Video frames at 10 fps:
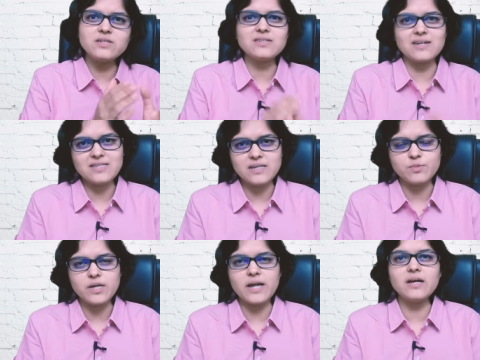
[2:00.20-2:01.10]
this
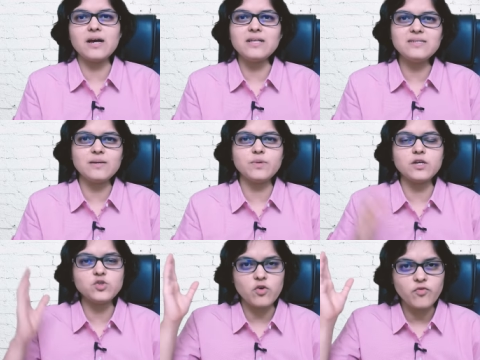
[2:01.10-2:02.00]
concept, and the concept
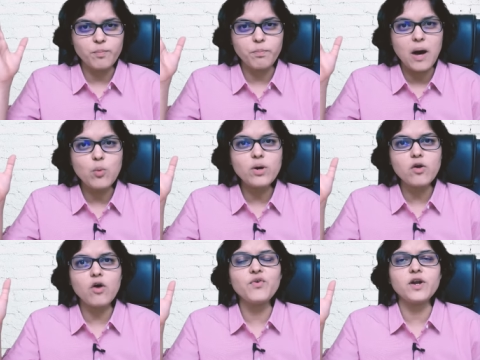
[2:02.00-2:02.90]
is of power
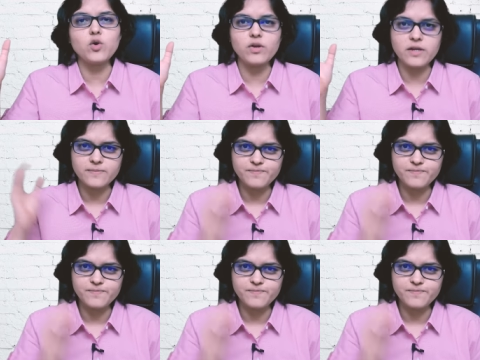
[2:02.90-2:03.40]
of attorney.